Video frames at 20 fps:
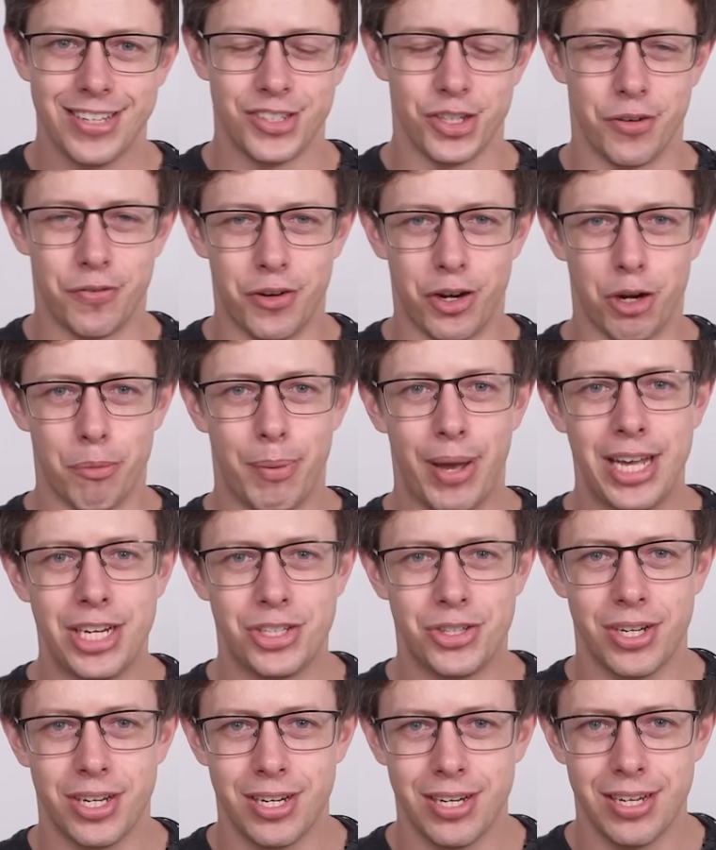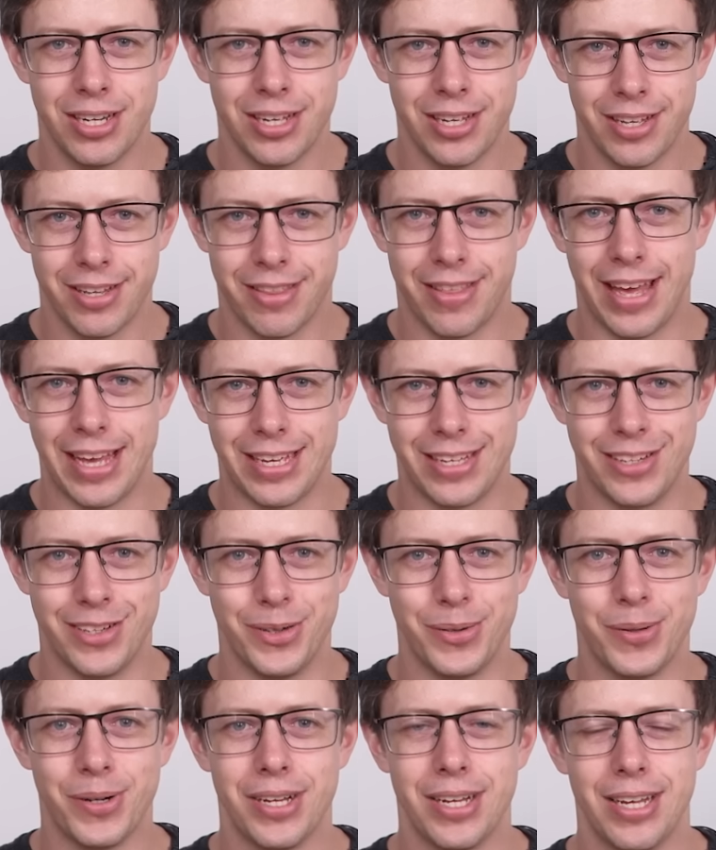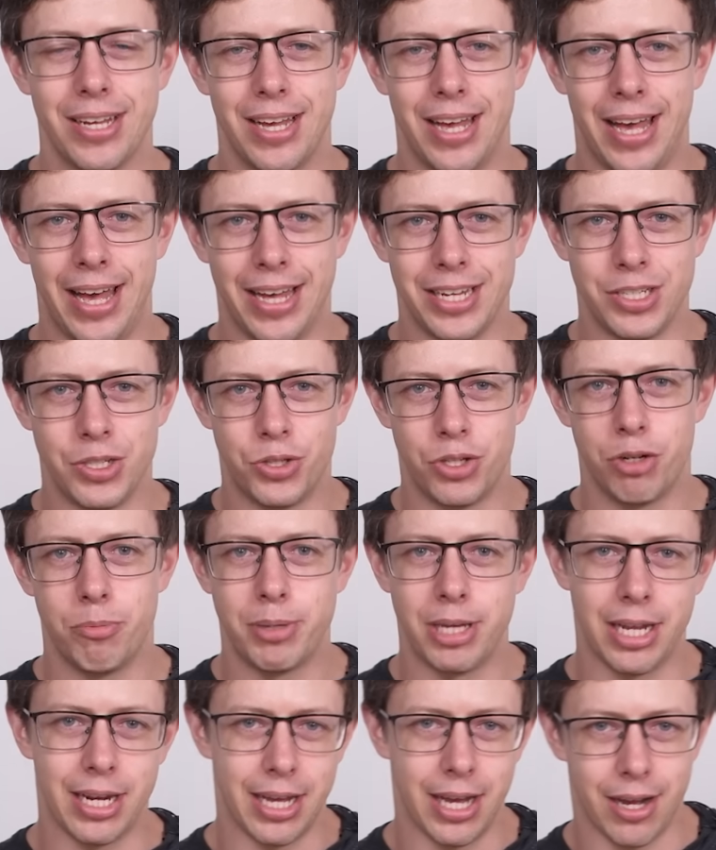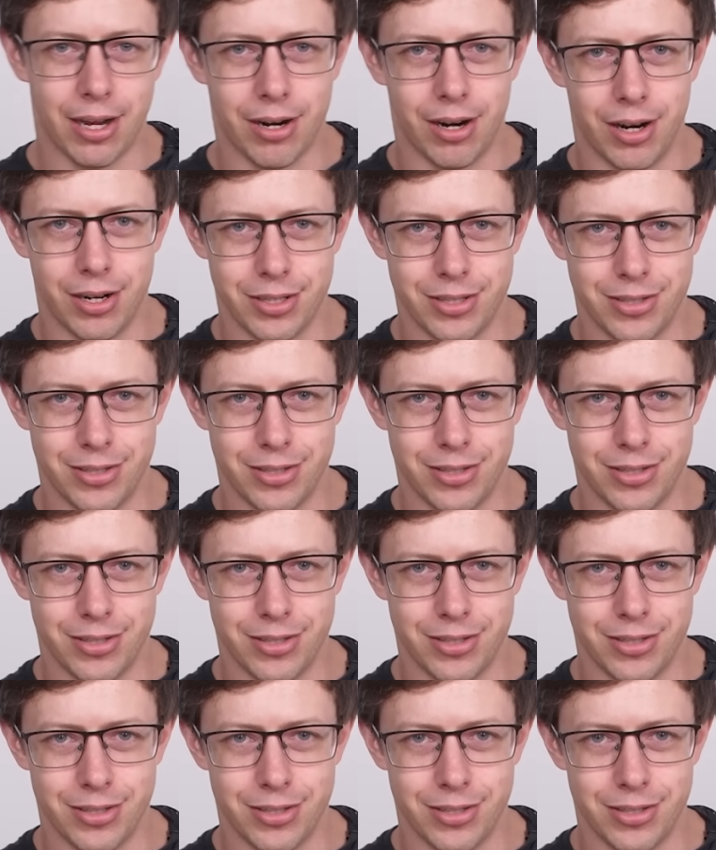So if you're a patron, thank you, and you should be getting a card